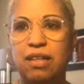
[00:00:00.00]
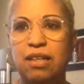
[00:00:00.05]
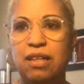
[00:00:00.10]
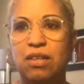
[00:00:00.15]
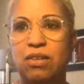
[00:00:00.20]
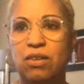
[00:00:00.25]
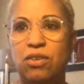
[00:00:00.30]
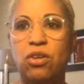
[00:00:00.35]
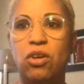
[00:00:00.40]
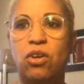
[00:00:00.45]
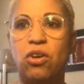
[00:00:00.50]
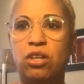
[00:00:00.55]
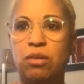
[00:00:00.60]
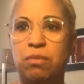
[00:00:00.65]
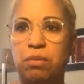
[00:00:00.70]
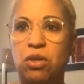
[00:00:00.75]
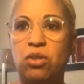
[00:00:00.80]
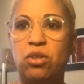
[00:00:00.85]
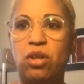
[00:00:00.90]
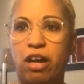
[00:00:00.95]
There are going to
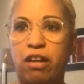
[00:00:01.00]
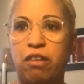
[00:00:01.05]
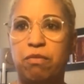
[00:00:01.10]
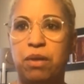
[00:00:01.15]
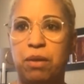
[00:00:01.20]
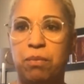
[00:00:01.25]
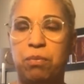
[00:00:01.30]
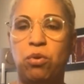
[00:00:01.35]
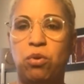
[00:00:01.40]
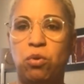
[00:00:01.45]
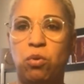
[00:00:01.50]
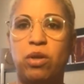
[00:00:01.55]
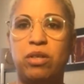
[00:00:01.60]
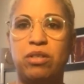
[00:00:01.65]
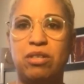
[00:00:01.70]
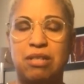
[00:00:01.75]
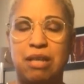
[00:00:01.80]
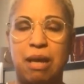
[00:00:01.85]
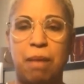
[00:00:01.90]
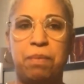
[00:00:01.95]
be a lot of people who want
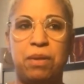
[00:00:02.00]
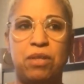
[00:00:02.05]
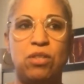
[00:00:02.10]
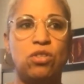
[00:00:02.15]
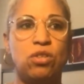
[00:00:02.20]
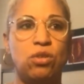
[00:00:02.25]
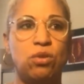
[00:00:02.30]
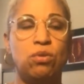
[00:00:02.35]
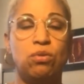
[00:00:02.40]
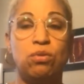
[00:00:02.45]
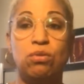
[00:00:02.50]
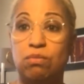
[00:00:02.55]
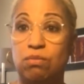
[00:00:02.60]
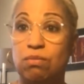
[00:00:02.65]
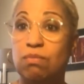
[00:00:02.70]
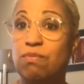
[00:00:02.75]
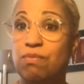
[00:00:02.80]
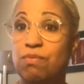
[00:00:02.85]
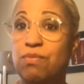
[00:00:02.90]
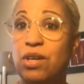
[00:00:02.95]
to step into
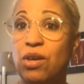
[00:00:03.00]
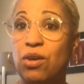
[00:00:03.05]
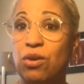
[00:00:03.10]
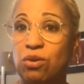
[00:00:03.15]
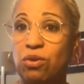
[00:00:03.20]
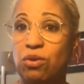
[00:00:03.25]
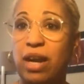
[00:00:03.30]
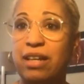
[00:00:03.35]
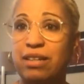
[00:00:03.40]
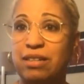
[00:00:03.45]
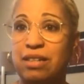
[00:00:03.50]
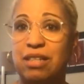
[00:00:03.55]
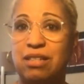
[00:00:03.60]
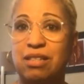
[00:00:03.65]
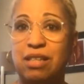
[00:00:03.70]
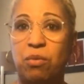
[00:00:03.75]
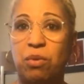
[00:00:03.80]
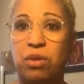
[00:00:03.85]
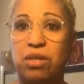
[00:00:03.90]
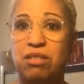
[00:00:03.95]
their greatness.
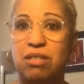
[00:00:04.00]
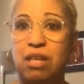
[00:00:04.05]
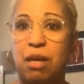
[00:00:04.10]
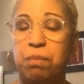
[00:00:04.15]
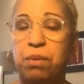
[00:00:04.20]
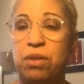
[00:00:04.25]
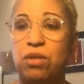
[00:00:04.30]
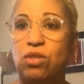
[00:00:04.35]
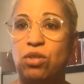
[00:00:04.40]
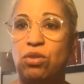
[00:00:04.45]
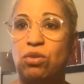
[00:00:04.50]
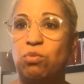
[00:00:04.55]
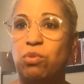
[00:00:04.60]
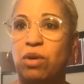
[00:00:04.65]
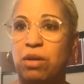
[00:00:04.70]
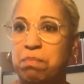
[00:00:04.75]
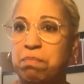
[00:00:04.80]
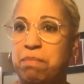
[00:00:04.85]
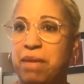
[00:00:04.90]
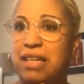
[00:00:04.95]
They want to step
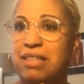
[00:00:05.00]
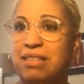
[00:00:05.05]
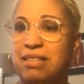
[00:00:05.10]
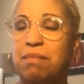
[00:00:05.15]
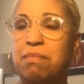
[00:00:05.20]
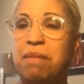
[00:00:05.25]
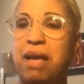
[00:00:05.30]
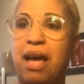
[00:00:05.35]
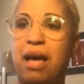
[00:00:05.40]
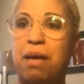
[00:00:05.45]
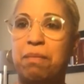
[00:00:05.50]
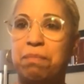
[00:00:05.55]
what makes them happy.